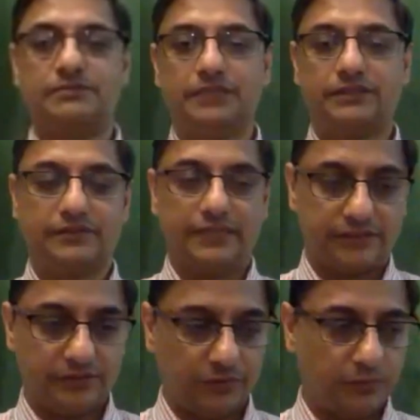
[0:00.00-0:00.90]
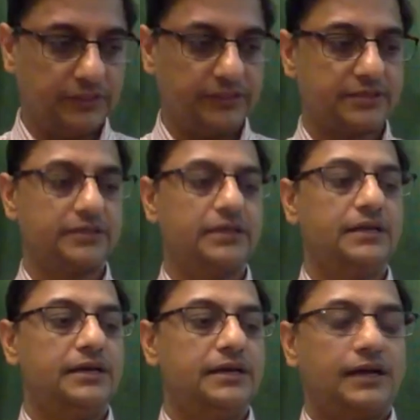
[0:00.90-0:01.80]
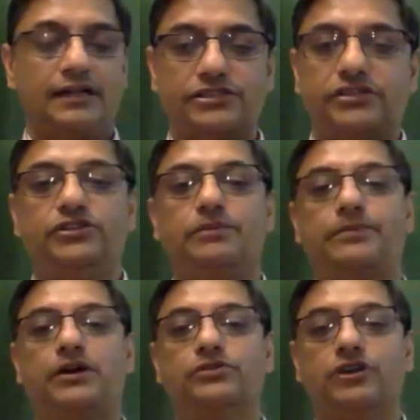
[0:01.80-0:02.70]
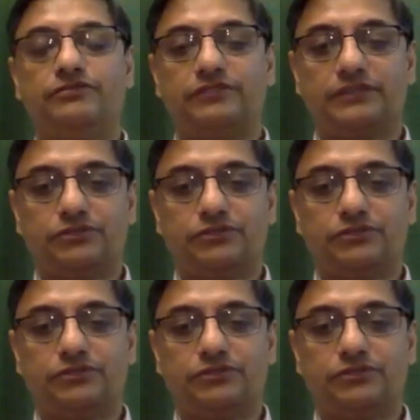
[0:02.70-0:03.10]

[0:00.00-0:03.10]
myth that this culture you're proud of uh,